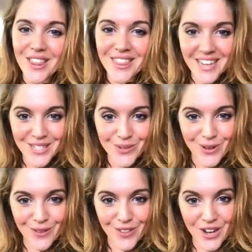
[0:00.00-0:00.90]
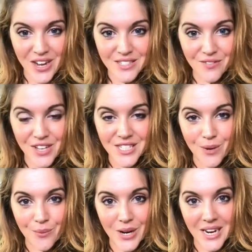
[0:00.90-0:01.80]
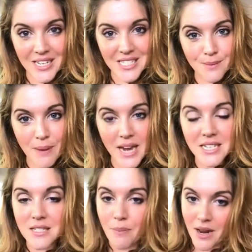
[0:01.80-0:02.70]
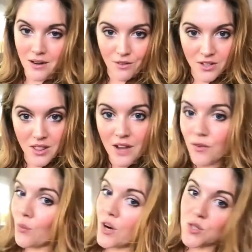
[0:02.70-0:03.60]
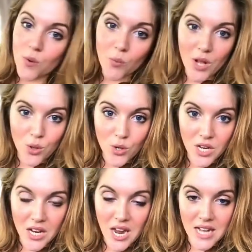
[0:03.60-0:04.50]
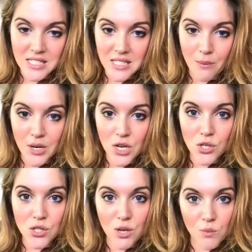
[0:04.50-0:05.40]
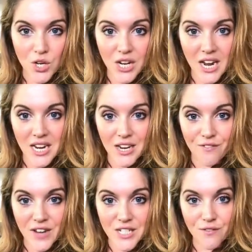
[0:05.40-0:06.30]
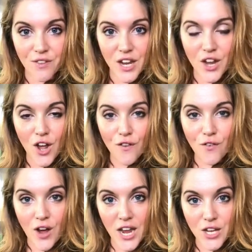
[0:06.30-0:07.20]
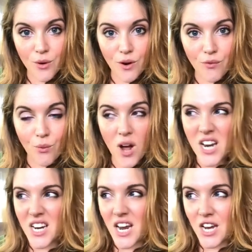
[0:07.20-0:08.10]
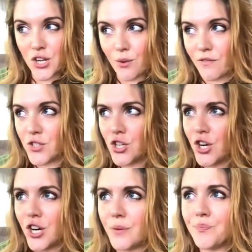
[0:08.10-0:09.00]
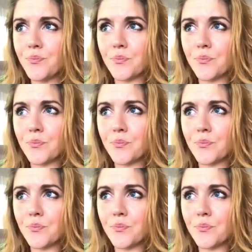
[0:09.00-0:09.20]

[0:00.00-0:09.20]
These are all of the kinds of things that we expect depending on the level, whereas when we're looking at somebody who's communicating effectively for AQF 1 and AQF 2,